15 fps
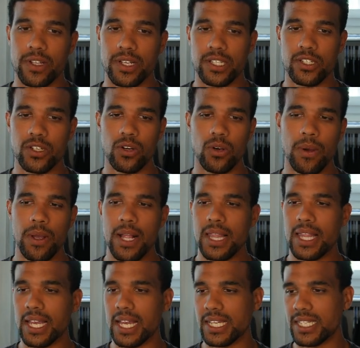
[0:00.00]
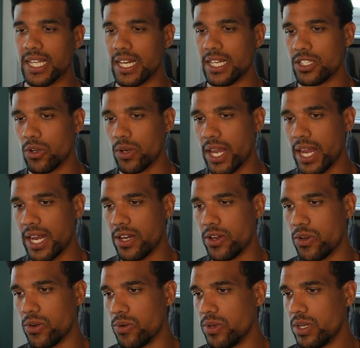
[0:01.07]
And so, like I said, it's okay
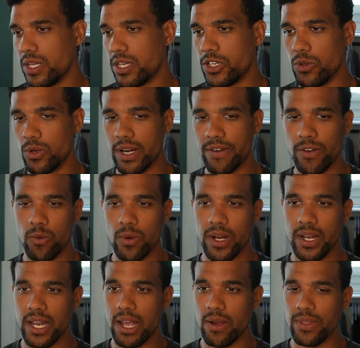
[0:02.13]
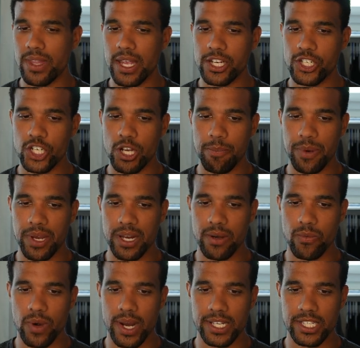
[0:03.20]
to do it every now and then, jump in,
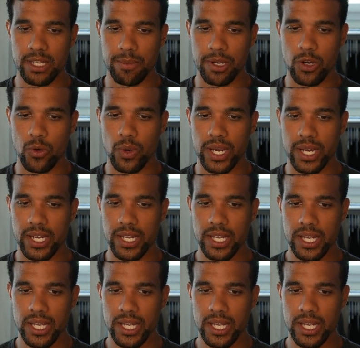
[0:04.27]
write something quick,